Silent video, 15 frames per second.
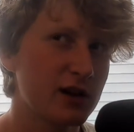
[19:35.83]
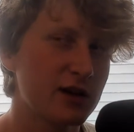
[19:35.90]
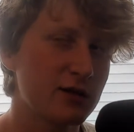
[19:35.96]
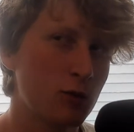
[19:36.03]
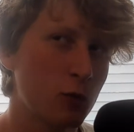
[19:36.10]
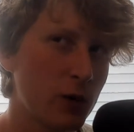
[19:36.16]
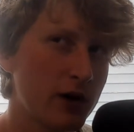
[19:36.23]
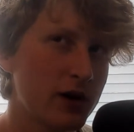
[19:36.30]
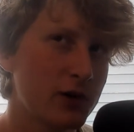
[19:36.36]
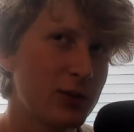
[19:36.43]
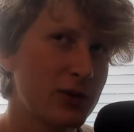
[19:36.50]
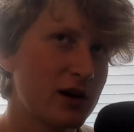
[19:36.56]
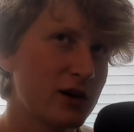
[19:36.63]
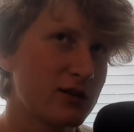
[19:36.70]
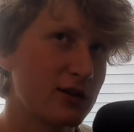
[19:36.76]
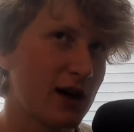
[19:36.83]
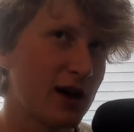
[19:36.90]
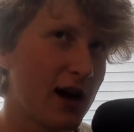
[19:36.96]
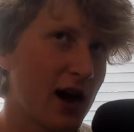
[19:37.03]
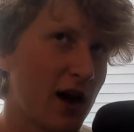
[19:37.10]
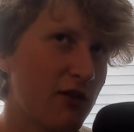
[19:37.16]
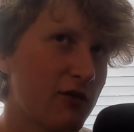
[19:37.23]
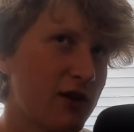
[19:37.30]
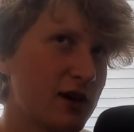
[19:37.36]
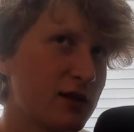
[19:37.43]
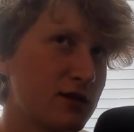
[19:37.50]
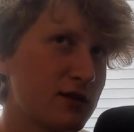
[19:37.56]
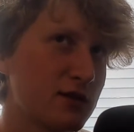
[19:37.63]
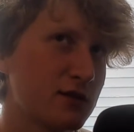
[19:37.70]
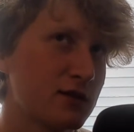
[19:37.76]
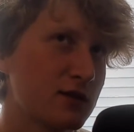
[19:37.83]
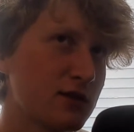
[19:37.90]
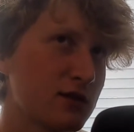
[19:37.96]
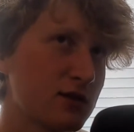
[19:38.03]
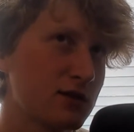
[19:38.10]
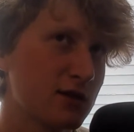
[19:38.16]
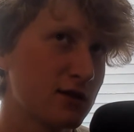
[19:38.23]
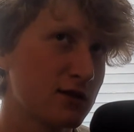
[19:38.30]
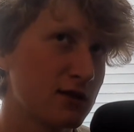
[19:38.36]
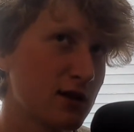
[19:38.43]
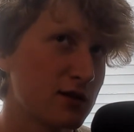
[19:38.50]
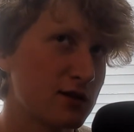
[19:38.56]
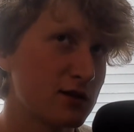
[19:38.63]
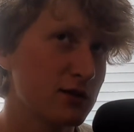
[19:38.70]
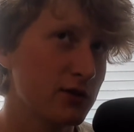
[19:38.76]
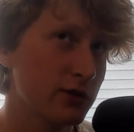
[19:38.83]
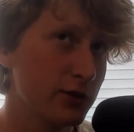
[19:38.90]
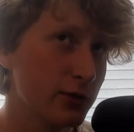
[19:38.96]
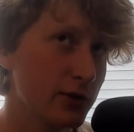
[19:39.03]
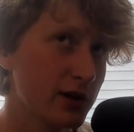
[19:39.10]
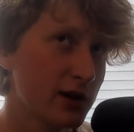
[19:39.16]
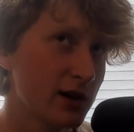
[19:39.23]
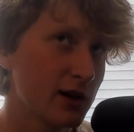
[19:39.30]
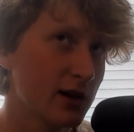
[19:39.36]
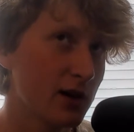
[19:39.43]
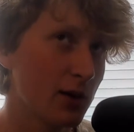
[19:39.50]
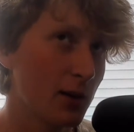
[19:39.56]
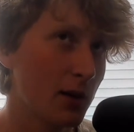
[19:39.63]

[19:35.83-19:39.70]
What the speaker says: It's weird because I have had success doing it,